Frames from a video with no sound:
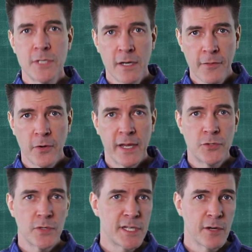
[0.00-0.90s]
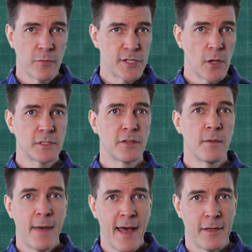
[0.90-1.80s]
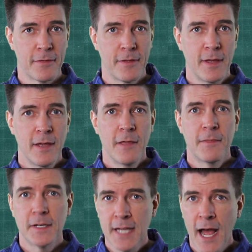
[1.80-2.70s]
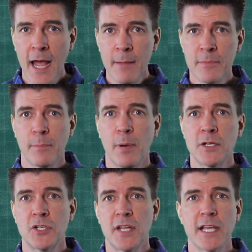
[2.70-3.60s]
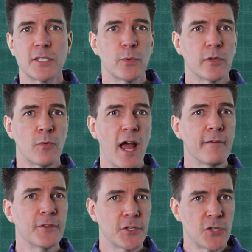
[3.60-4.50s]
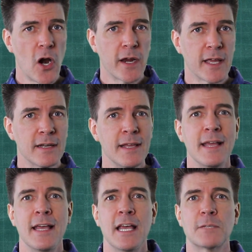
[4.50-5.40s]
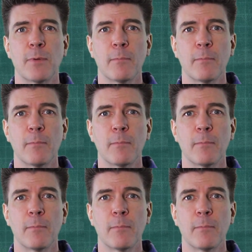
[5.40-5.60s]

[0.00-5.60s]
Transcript: Here's another interesting result of the math. The time the punch takes to arrive at the target is